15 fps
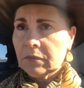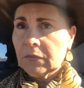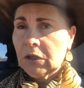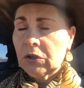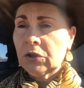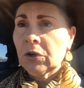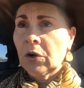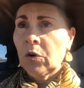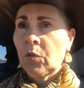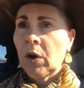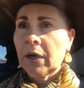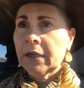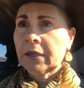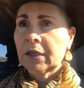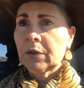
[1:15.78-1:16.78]
So I
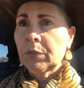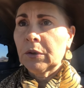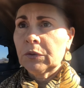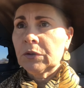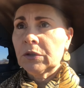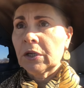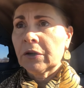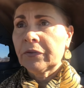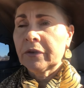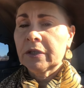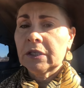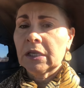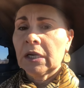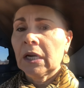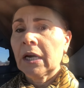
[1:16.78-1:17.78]
walk into the post office
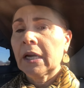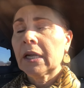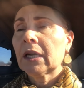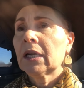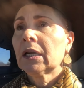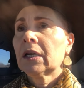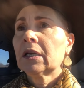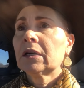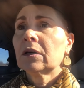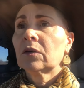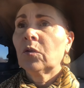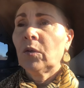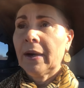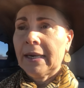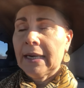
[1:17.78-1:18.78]
and I
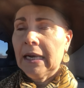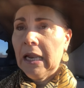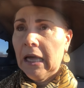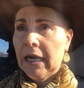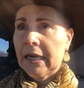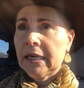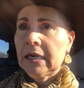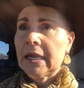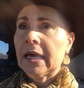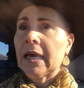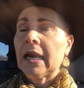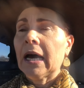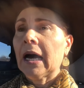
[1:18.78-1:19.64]
wait in line, and